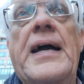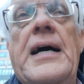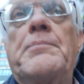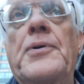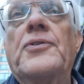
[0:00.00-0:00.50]

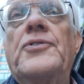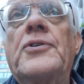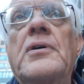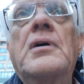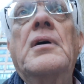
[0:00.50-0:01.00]
happened,
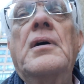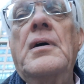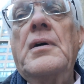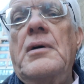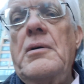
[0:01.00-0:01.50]

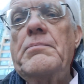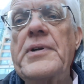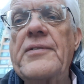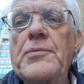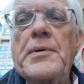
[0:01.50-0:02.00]

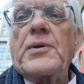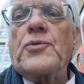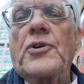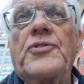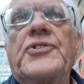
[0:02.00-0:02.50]
but everybody
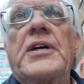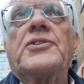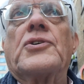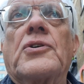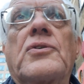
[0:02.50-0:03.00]
was on
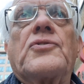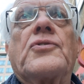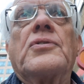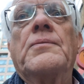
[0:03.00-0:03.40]
tenterhooks.